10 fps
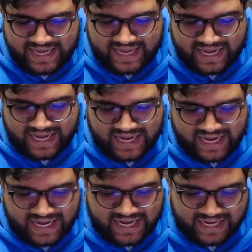
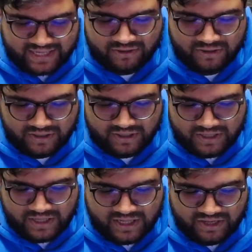And
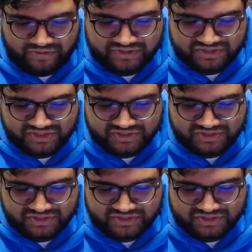this is